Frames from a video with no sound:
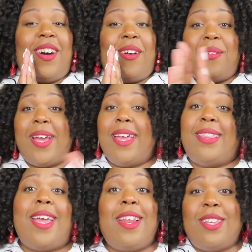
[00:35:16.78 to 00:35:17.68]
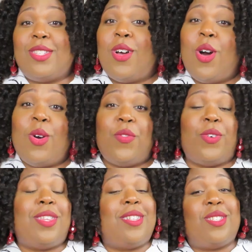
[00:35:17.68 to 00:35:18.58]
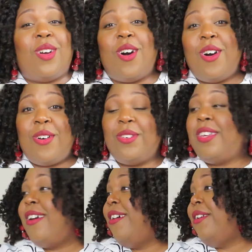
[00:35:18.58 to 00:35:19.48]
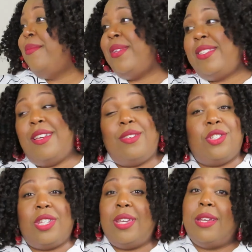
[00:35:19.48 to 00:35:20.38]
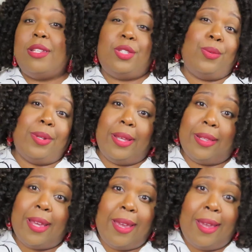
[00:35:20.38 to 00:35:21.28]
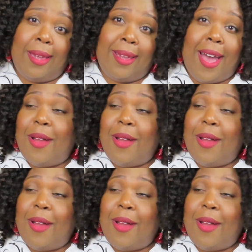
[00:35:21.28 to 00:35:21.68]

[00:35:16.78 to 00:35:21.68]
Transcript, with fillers: All right, that is all for this haul, y'all. Let me tell you, Shein is doing a thing.